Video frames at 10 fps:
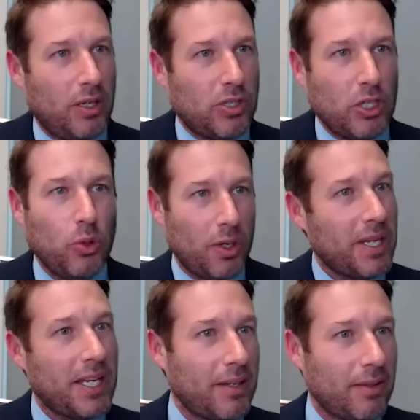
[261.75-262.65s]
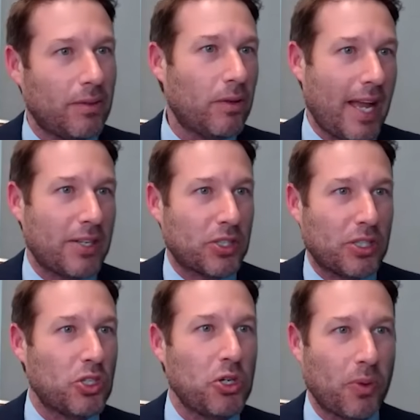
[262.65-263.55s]
to you and me as
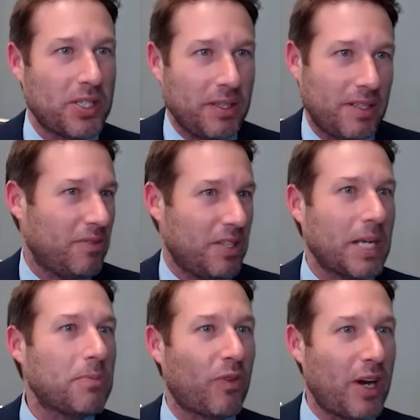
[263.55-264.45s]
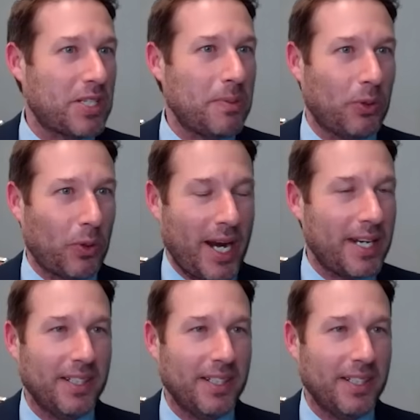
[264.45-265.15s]
consumers, it seems very simple, right?